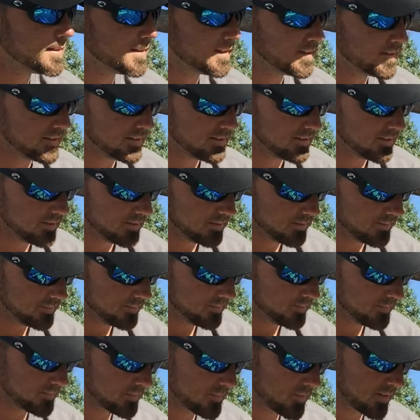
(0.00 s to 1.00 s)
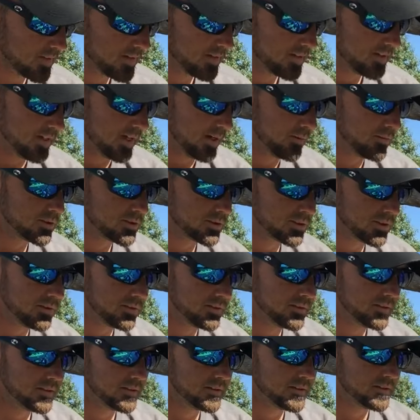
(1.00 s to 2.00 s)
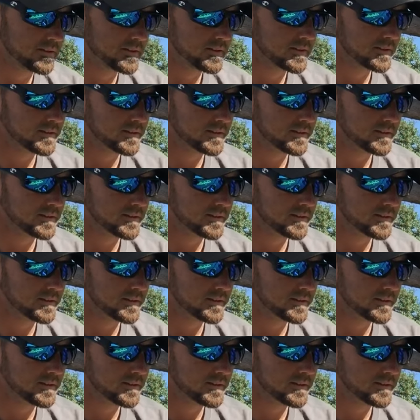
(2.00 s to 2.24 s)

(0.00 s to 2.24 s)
I was throwing